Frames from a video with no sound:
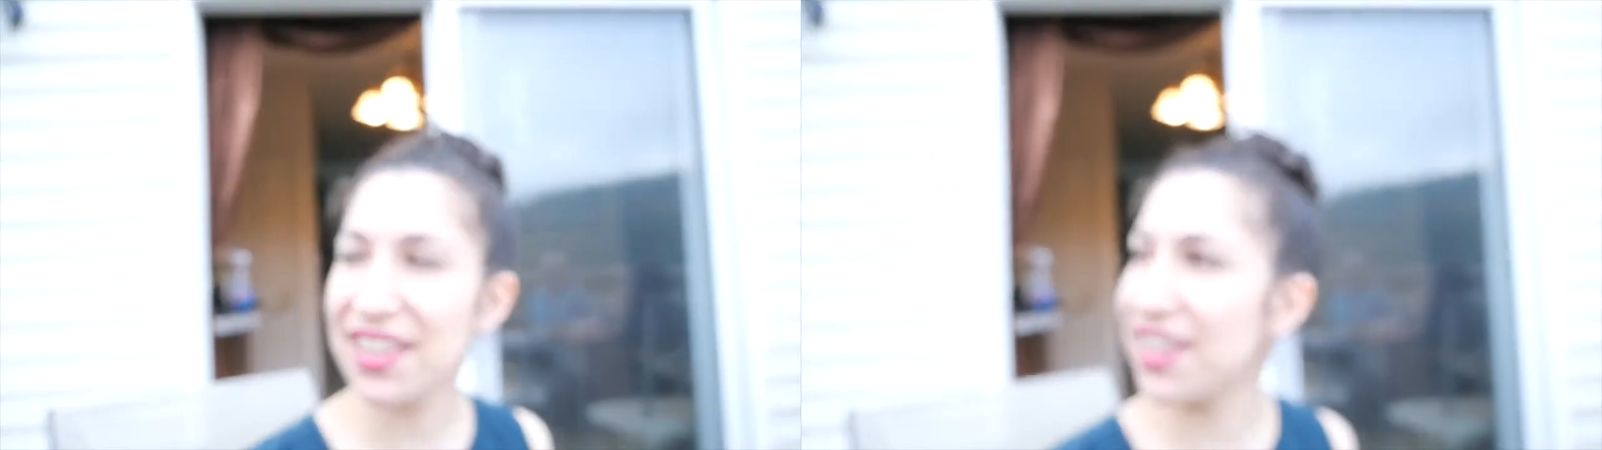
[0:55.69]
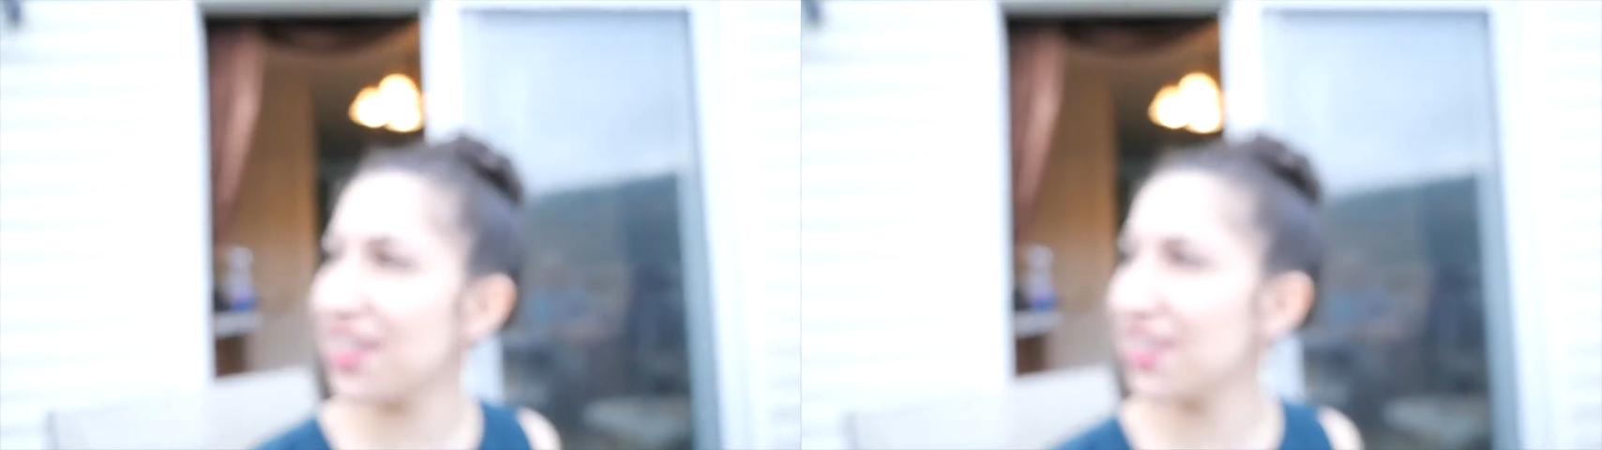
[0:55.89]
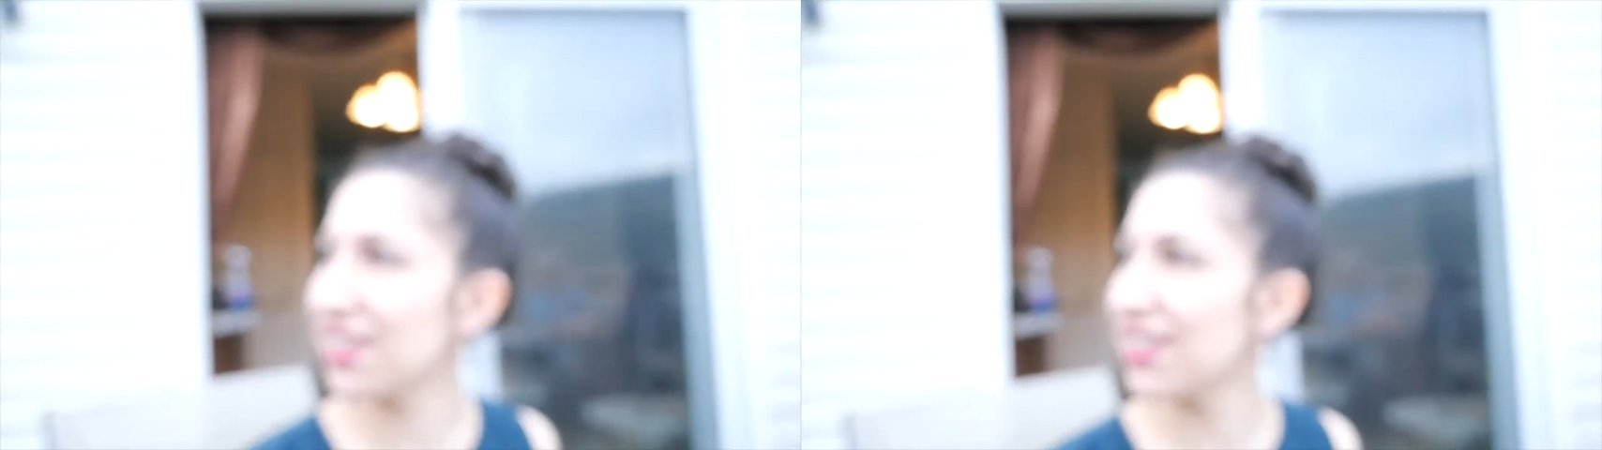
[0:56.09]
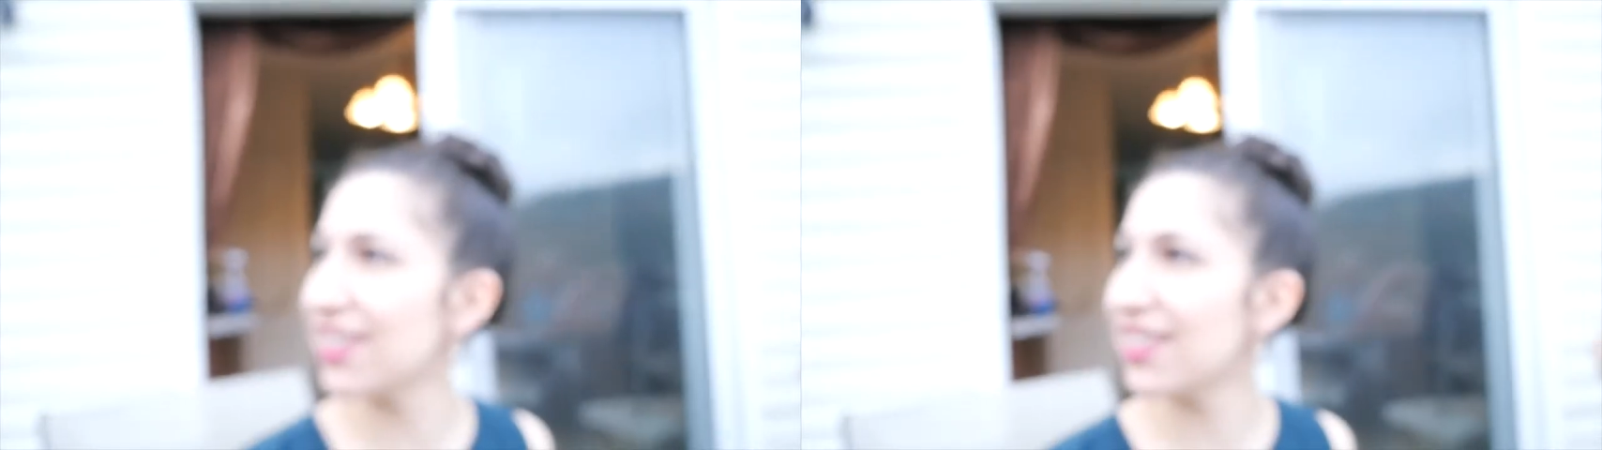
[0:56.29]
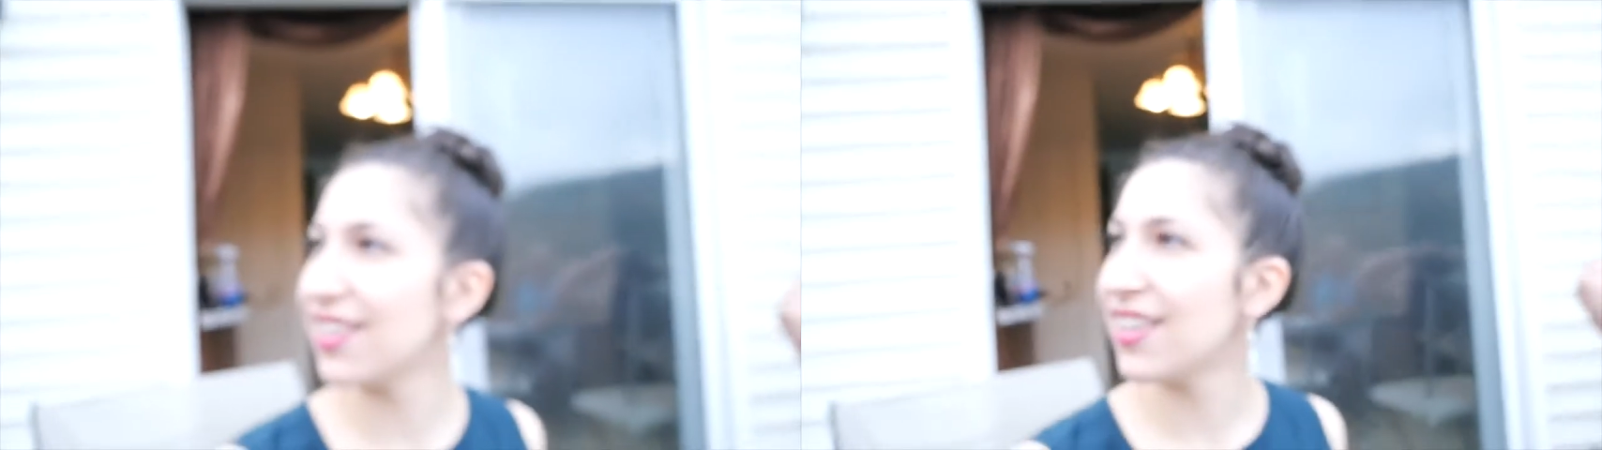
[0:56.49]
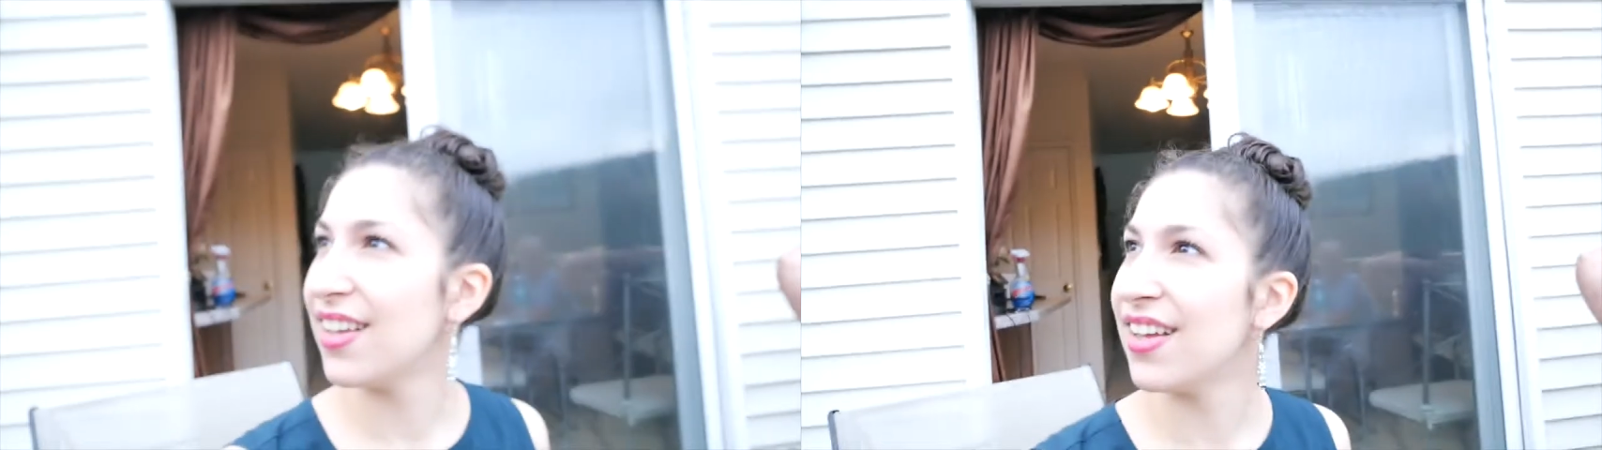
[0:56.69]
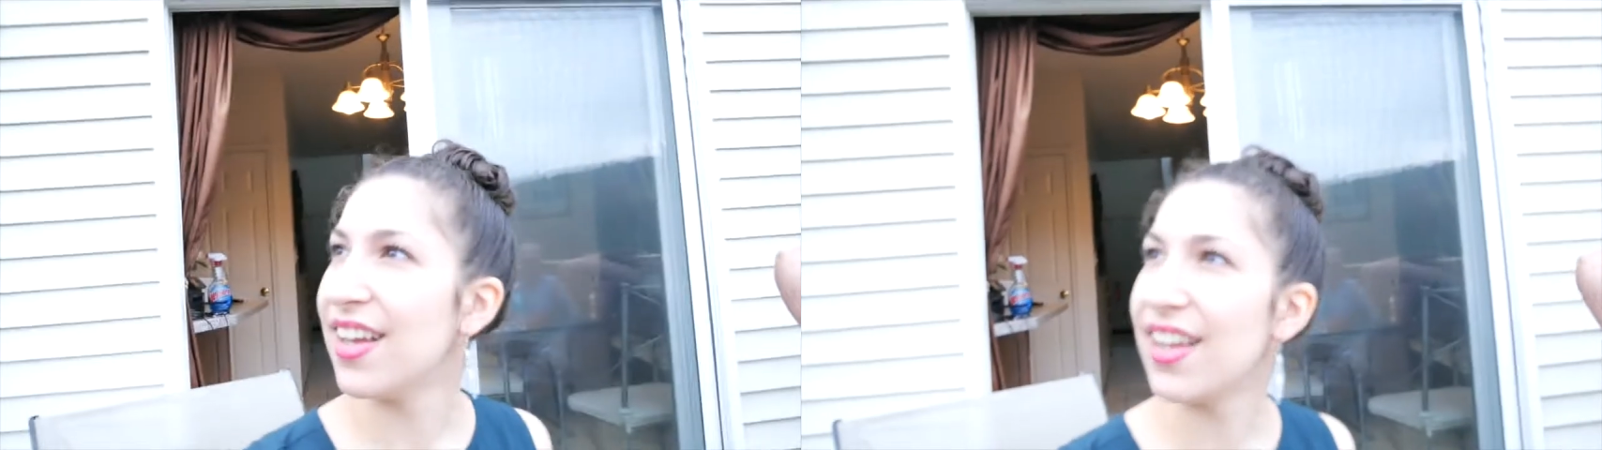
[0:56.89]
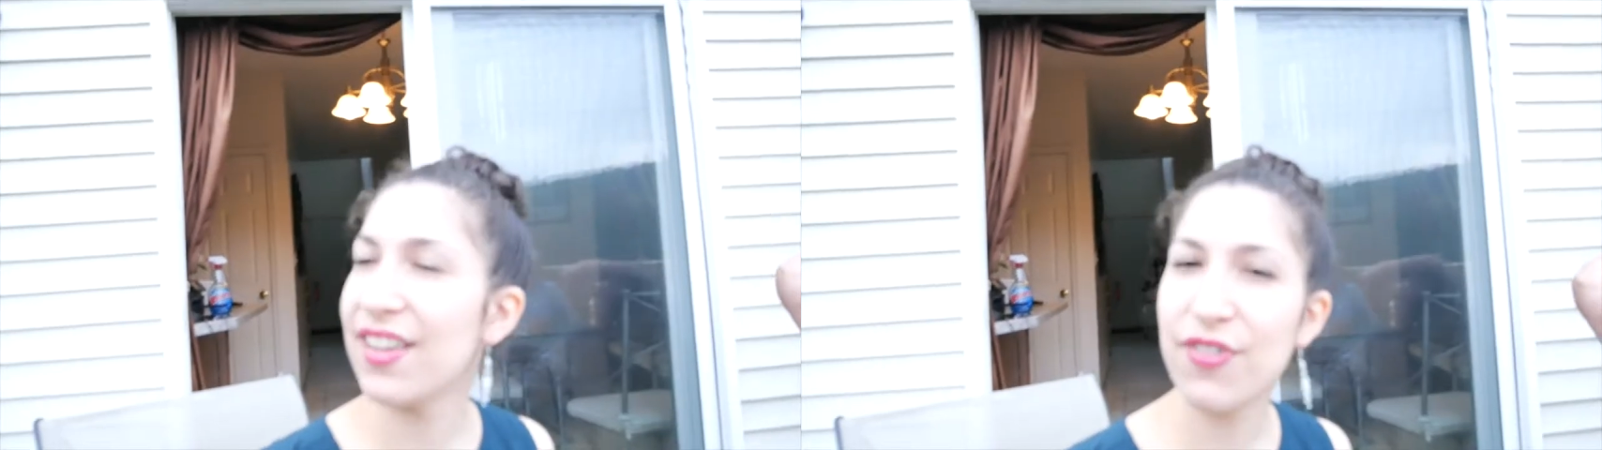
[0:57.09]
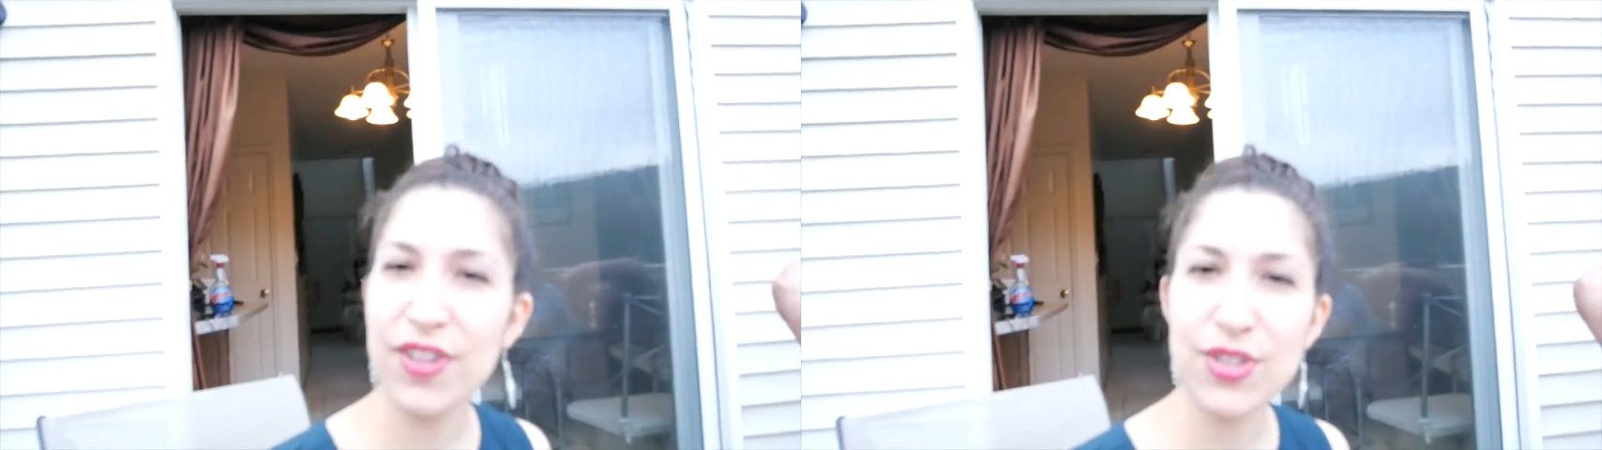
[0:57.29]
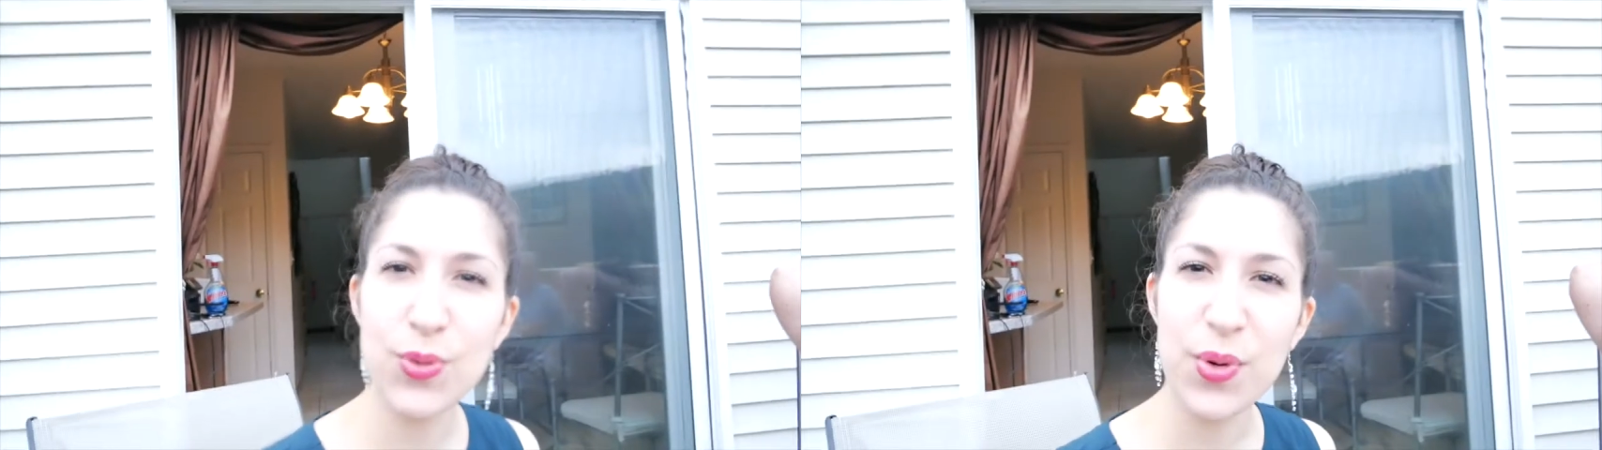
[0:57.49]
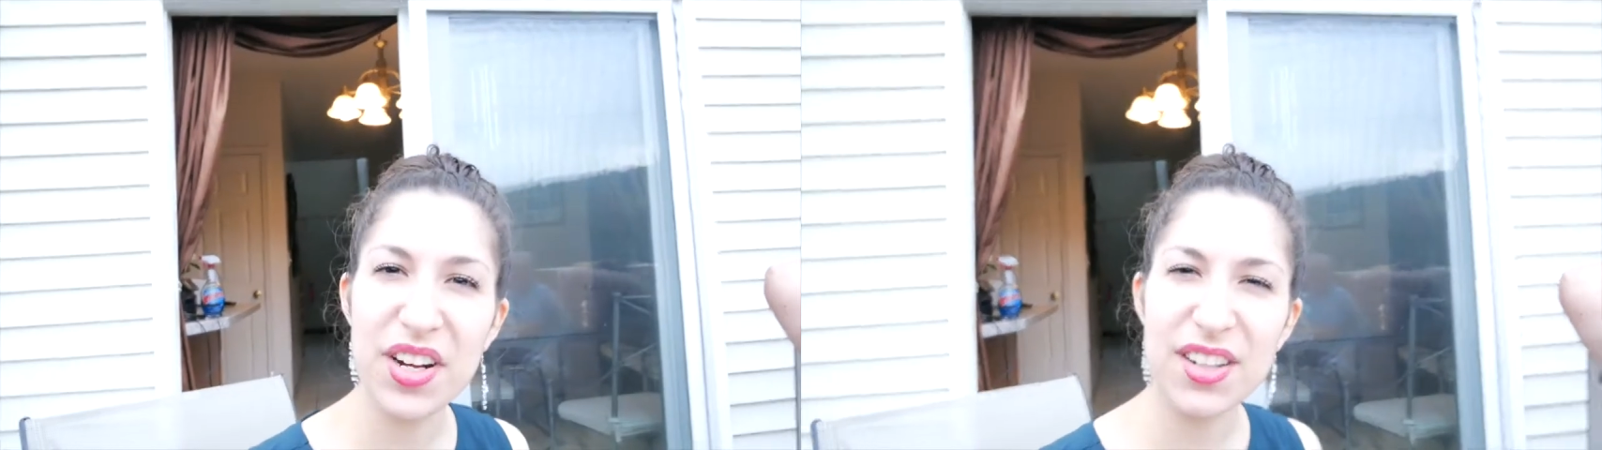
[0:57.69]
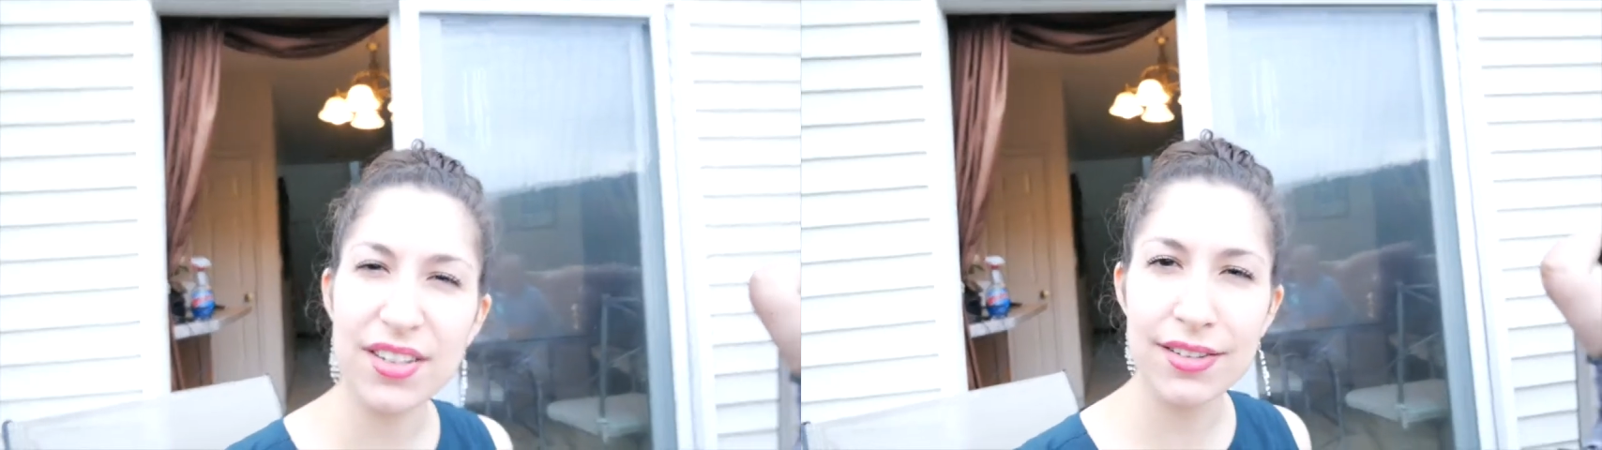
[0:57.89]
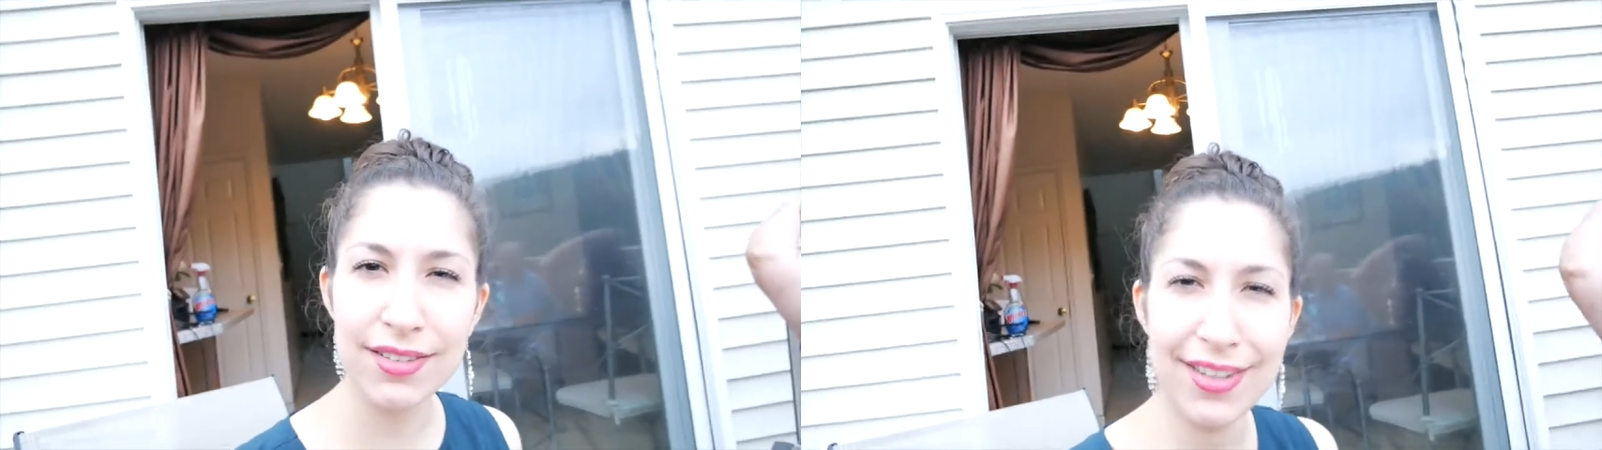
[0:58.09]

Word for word: here. It feels weird.